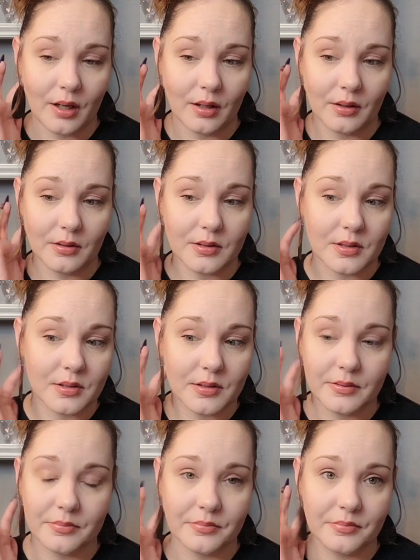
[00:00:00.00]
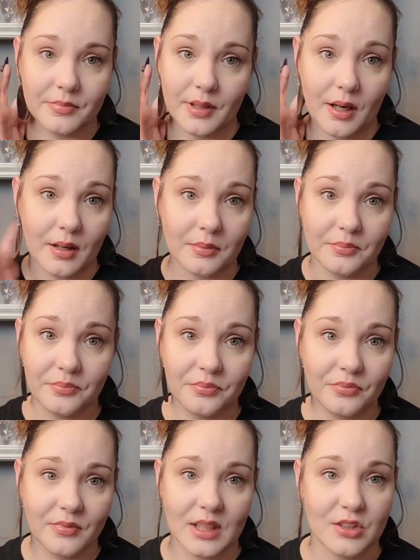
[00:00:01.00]
And yeah,
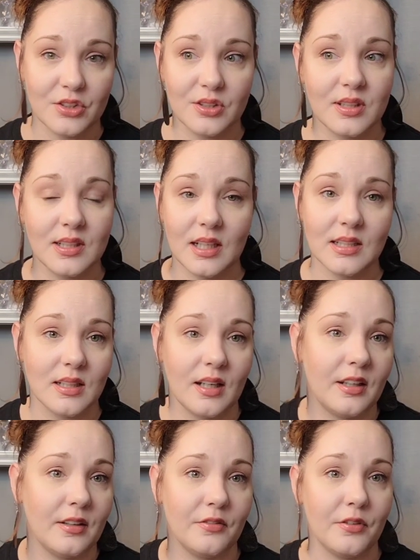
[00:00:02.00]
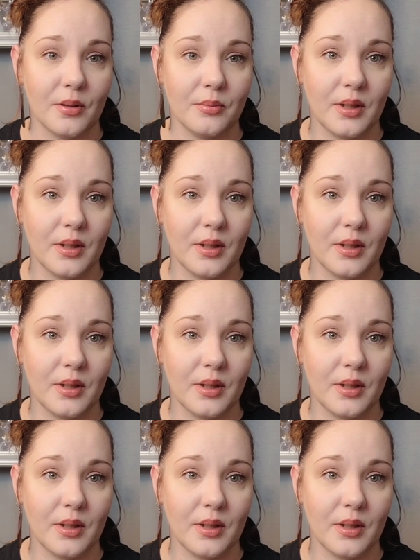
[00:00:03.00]
it's just the days that I can film.